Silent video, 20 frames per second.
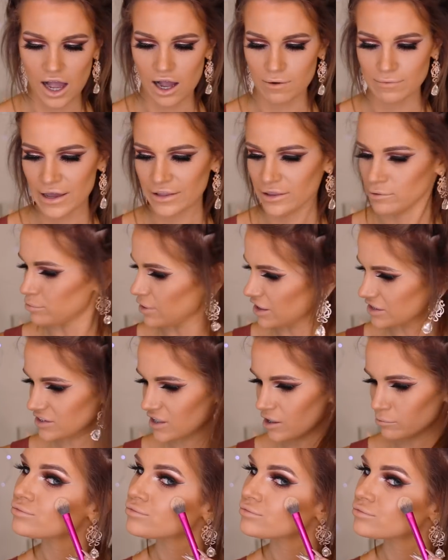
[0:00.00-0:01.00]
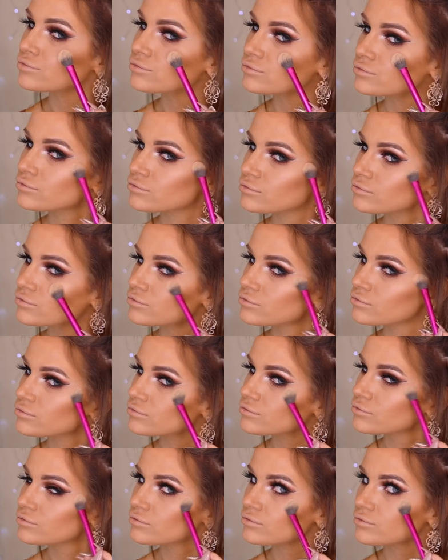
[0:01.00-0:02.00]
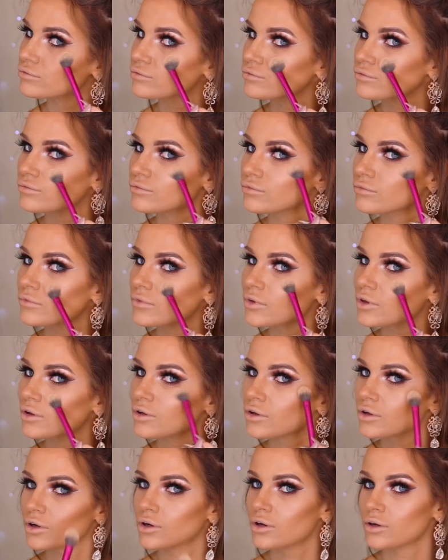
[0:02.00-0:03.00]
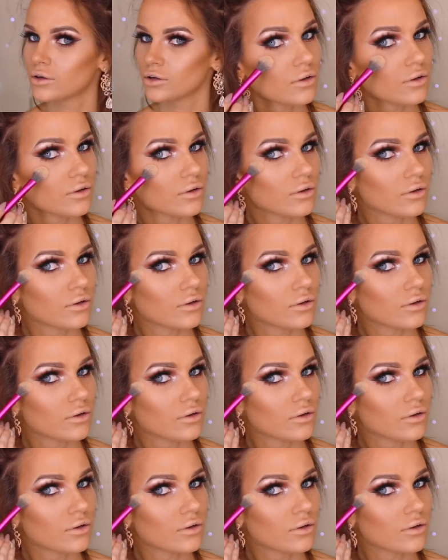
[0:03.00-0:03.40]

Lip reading: And the brush that I'm using is my Real Techniques setting brush.